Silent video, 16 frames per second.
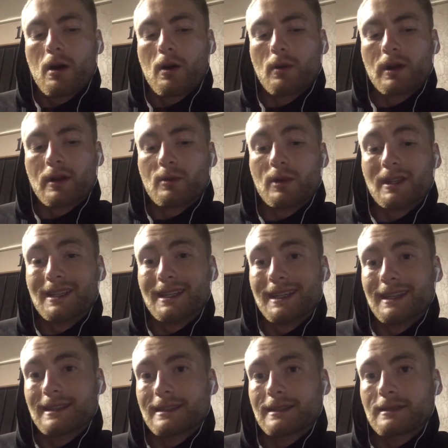what I really
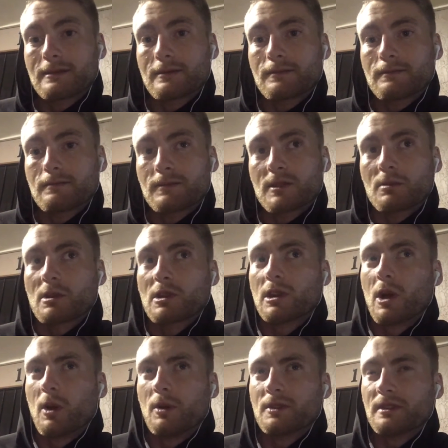need is some
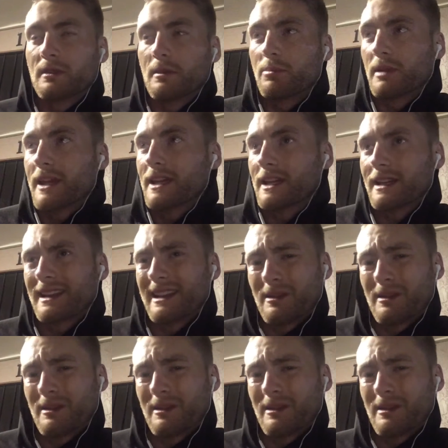clothes and a blanket.